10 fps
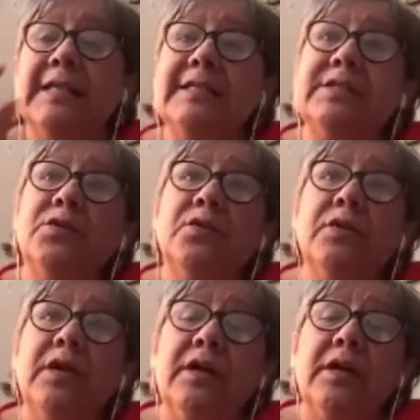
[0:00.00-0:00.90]
And
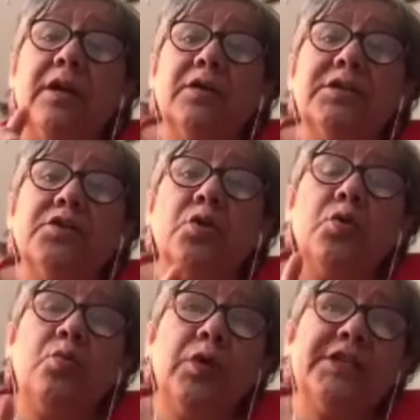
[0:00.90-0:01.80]
so
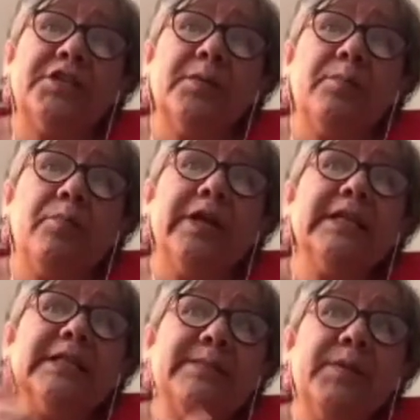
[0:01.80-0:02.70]
which
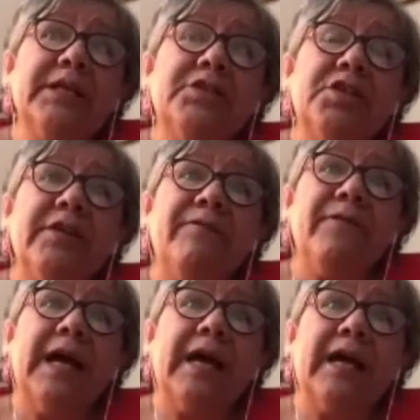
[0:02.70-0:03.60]
brings me to the
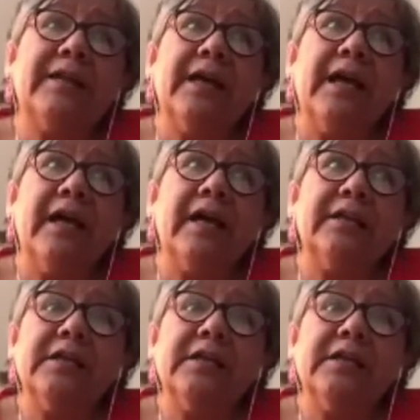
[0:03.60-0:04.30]
fact that